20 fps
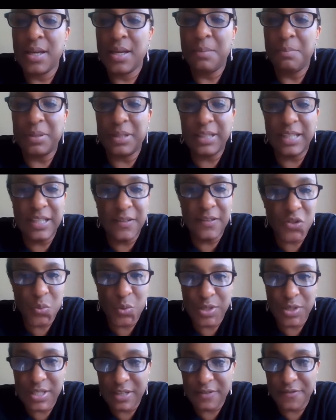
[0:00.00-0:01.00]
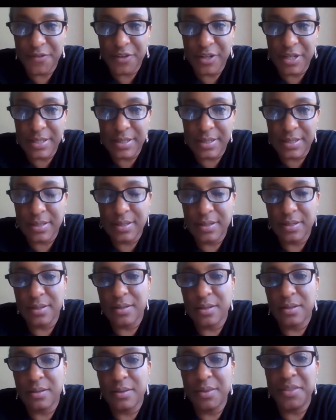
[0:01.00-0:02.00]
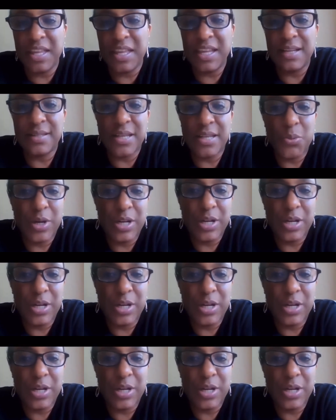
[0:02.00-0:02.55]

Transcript: Beliefs were different. Things they were